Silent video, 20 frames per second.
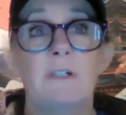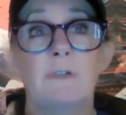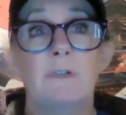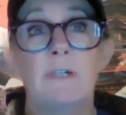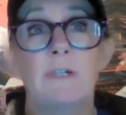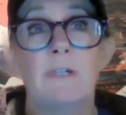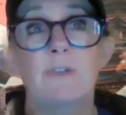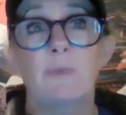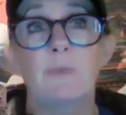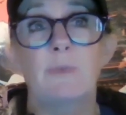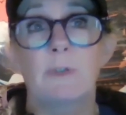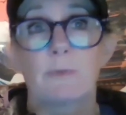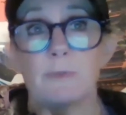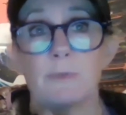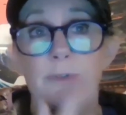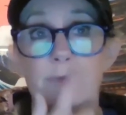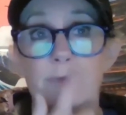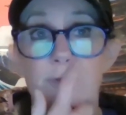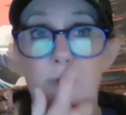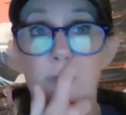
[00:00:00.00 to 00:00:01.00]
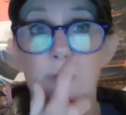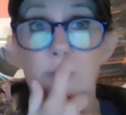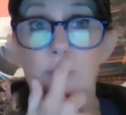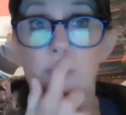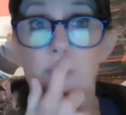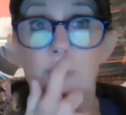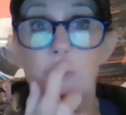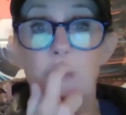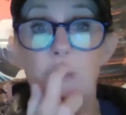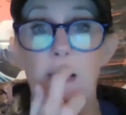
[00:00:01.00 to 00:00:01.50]
I just want to
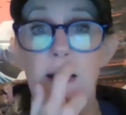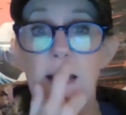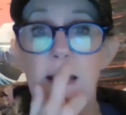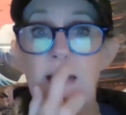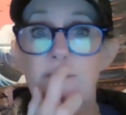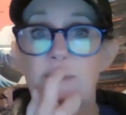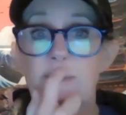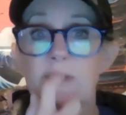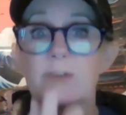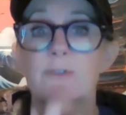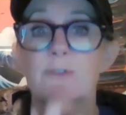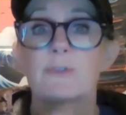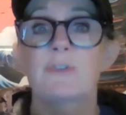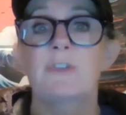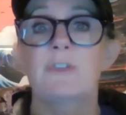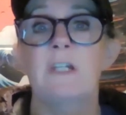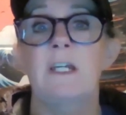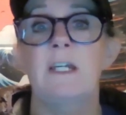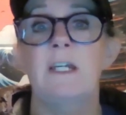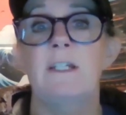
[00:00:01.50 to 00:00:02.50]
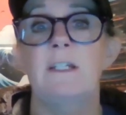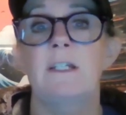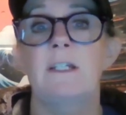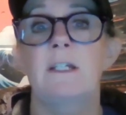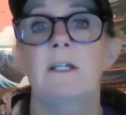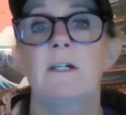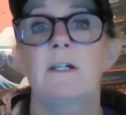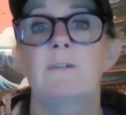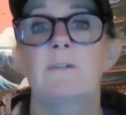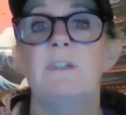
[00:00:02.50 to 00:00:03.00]
review and have an
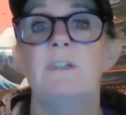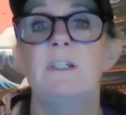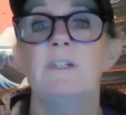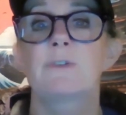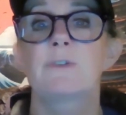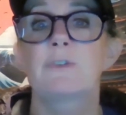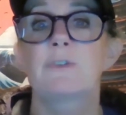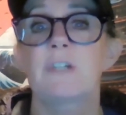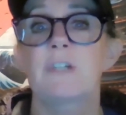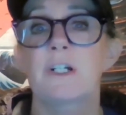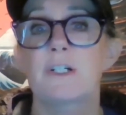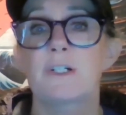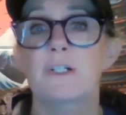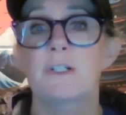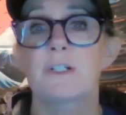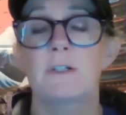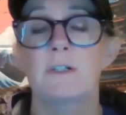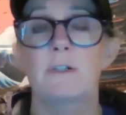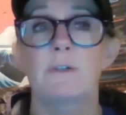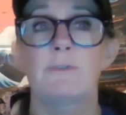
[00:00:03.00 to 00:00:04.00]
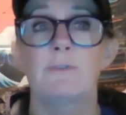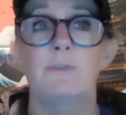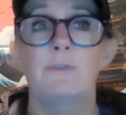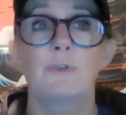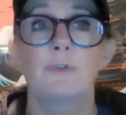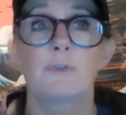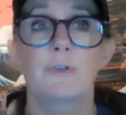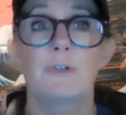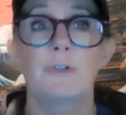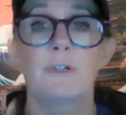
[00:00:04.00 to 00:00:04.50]
understanding of the intersection of
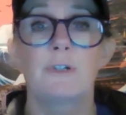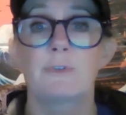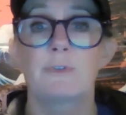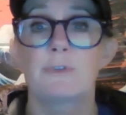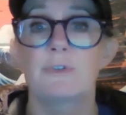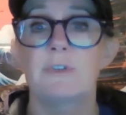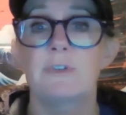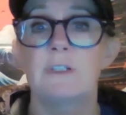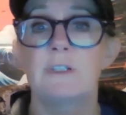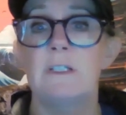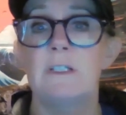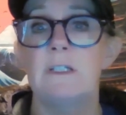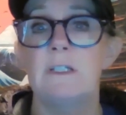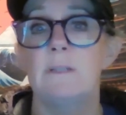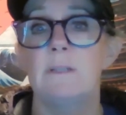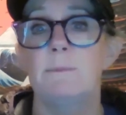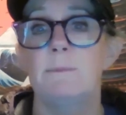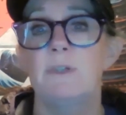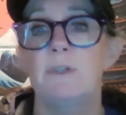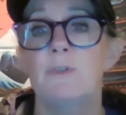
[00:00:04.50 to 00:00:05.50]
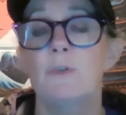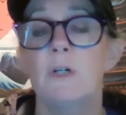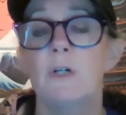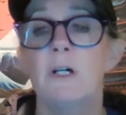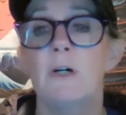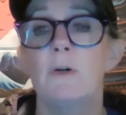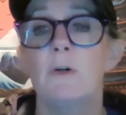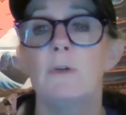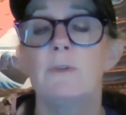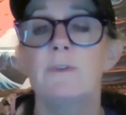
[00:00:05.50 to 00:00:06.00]
neurodiversity and mental
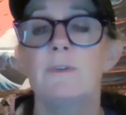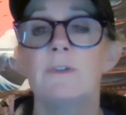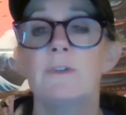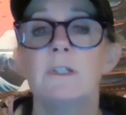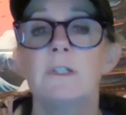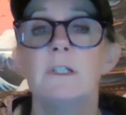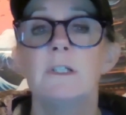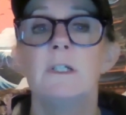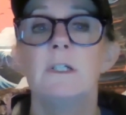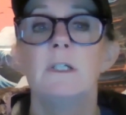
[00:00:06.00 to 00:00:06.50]
health.